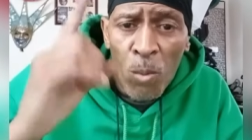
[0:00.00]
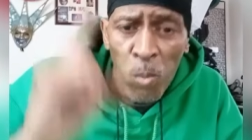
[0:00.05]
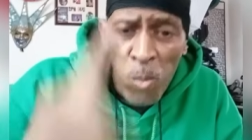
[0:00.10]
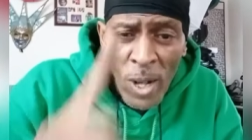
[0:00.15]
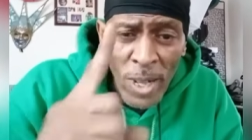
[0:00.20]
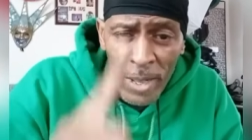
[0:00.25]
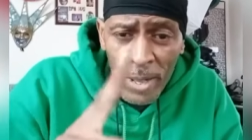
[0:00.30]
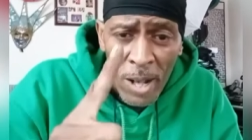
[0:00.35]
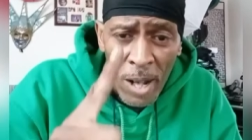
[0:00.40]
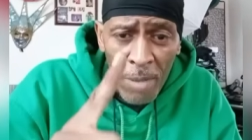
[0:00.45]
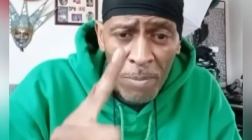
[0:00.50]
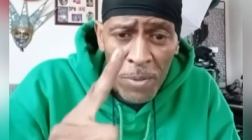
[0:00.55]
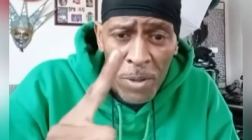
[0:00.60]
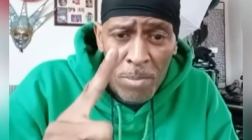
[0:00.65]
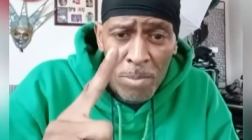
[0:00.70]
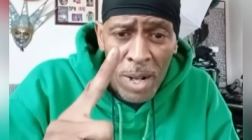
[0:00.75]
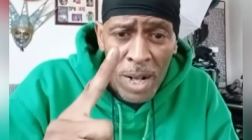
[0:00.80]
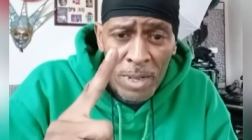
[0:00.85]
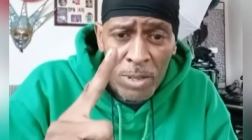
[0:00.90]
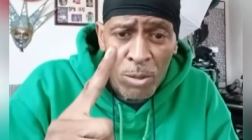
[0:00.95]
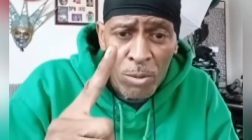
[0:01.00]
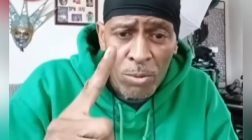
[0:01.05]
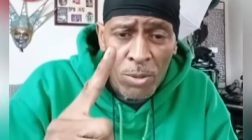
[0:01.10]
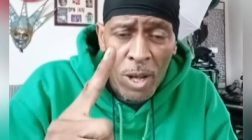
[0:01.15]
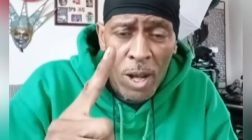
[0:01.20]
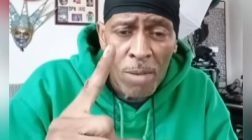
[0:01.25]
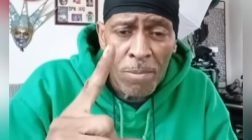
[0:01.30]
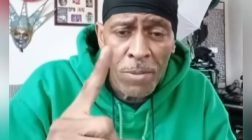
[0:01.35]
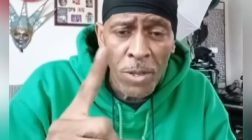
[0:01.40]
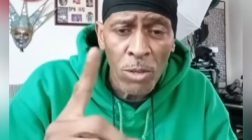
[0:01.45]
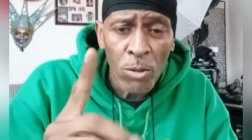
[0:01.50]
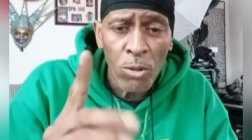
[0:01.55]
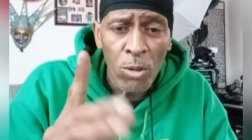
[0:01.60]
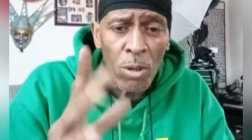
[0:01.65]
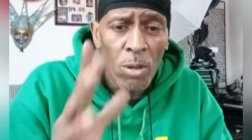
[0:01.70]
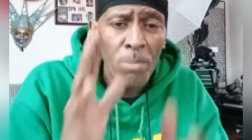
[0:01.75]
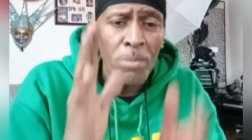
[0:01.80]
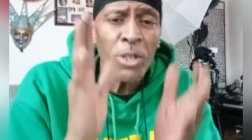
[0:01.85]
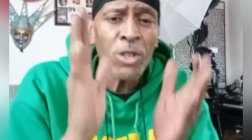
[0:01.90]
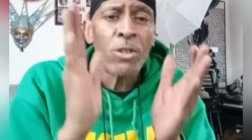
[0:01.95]
One time for Imam, two time for your
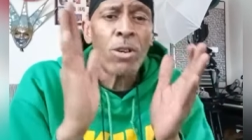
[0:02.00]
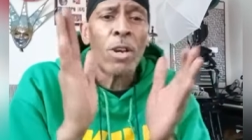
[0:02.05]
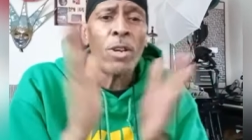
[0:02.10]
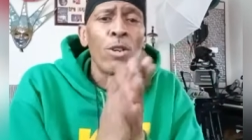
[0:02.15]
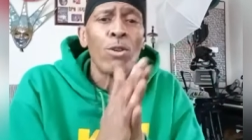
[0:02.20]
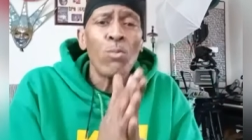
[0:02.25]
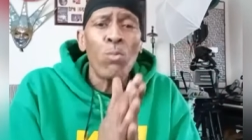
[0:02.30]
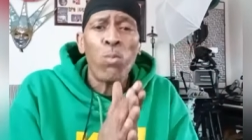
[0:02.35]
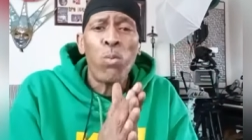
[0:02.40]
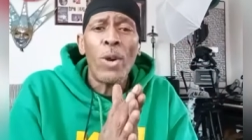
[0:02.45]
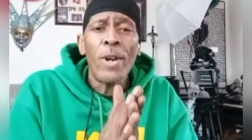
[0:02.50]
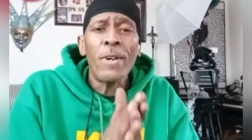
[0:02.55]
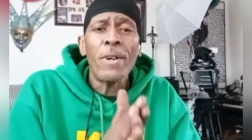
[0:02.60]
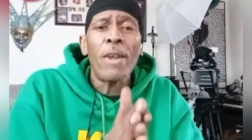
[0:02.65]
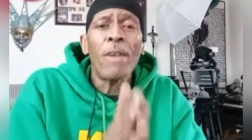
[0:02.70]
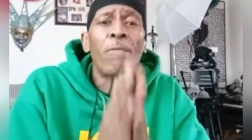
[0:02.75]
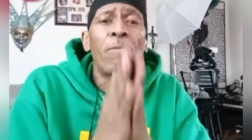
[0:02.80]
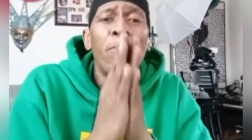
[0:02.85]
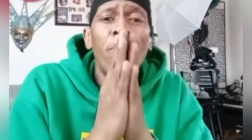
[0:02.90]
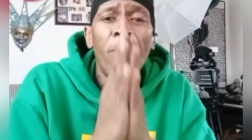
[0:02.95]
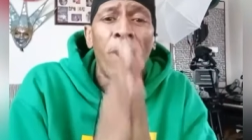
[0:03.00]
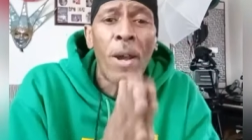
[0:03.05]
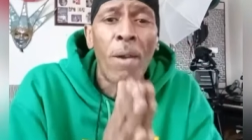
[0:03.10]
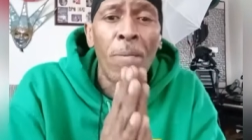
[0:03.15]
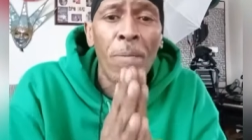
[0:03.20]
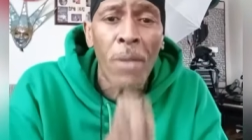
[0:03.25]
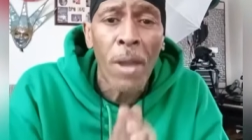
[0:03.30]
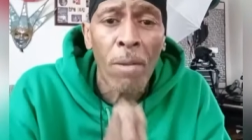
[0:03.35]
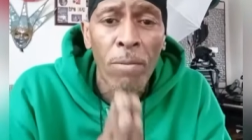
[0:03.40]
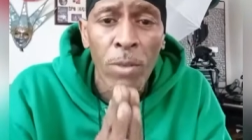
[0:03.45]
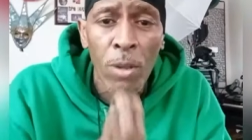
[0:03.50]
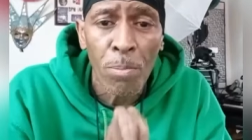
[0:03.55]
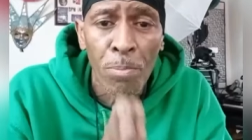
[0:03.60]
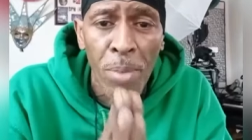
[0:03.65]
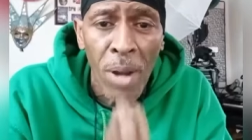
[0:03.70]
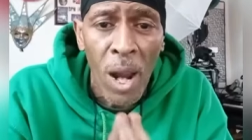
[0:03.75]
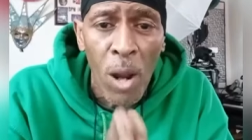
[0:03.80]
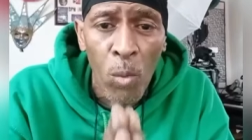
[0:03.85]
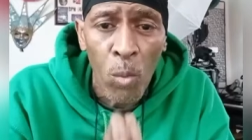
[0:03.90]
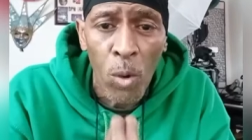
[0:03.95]
soul. Let me tell you when they found out the
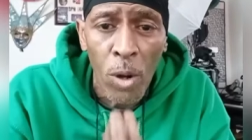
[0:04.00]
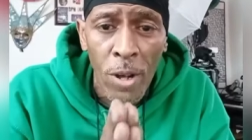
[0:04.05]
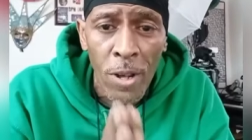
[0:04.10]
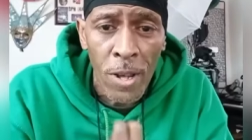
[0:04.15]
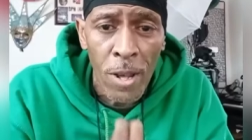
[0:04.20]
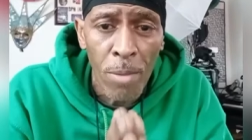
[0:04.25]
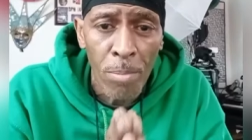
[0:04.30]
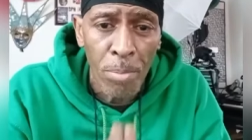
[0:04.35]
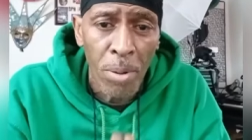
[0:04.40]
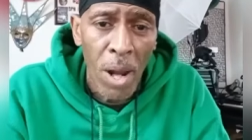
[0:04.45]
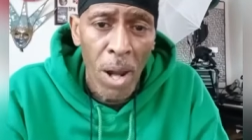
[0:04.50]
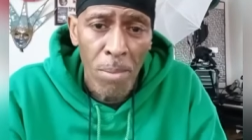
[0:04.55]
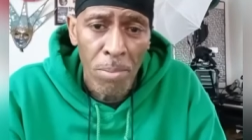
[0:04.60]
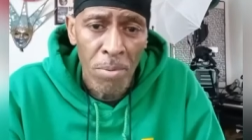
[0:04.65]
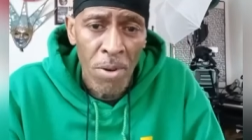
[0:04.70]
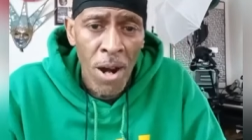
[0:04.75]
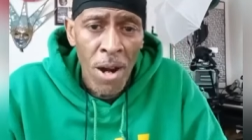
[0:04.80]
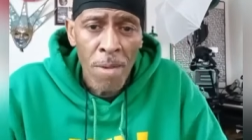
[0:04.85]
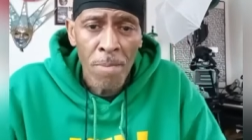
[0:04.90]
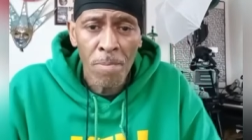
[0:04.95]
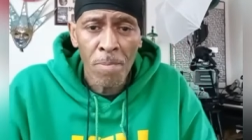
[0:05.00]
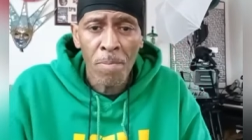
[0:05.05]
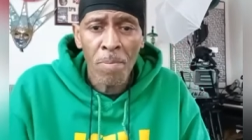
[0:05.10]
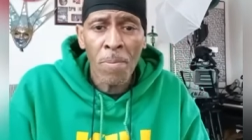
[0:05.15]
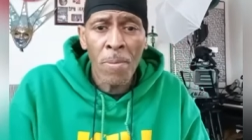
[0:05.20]
power of hip-hop, right?